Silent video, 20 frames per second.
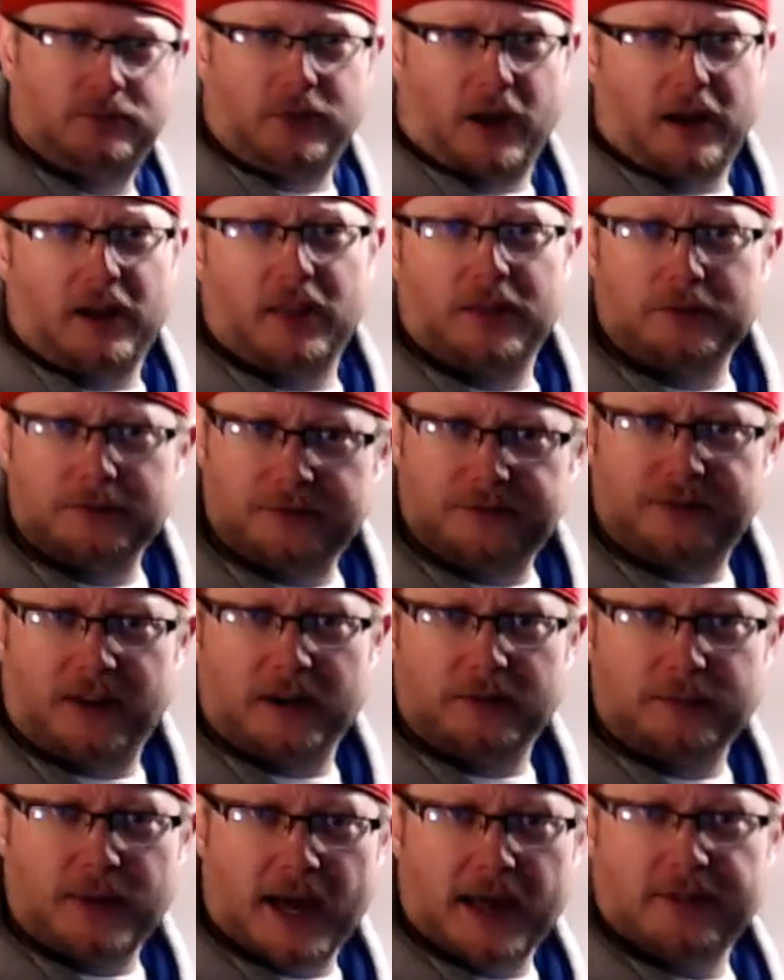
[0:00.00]
another
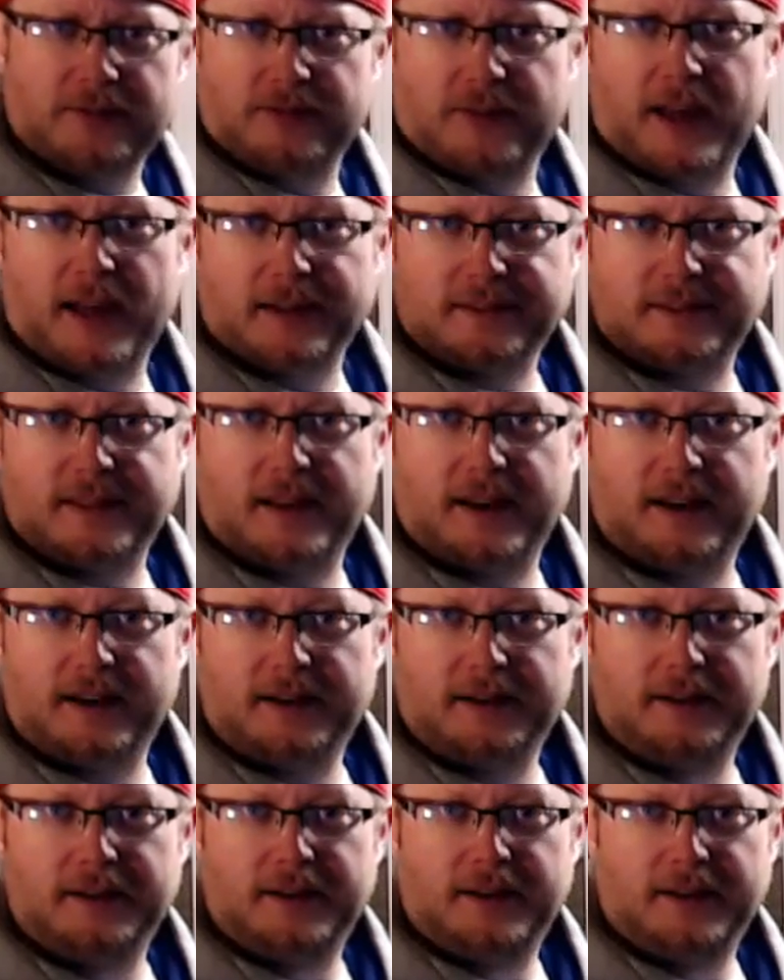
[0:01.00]
fun math fact
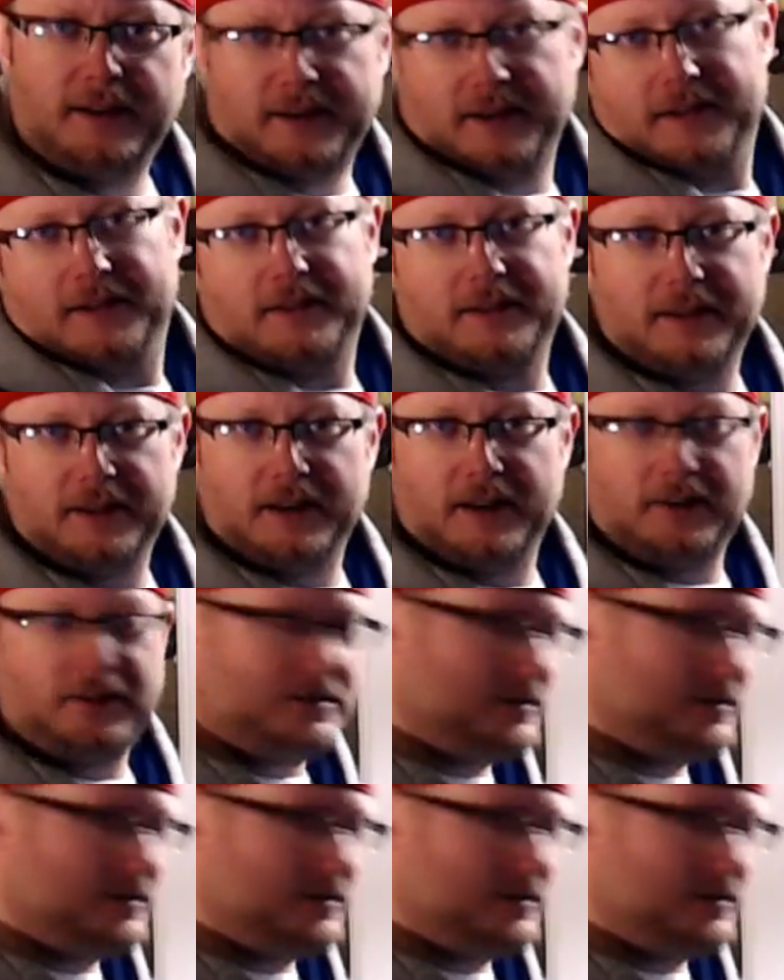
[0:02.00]
that, you know,